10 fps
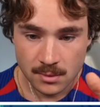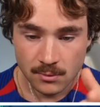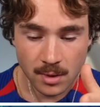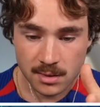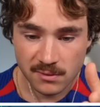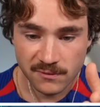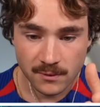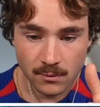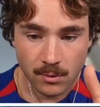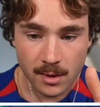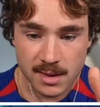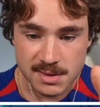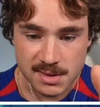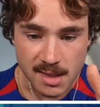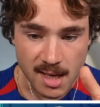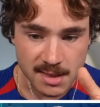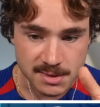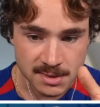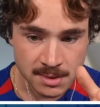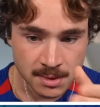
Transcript: What the... what is this?